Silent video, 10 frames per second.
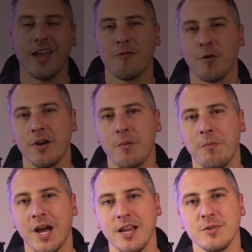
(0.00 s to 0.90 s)
Hey everyone,
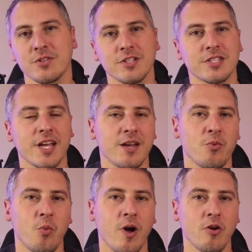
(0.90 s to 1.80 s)
my name is Chris
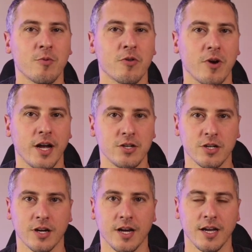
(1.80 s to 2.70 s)
and welcome to The
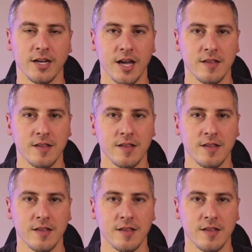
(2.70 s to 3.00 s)
Rideshare Guy.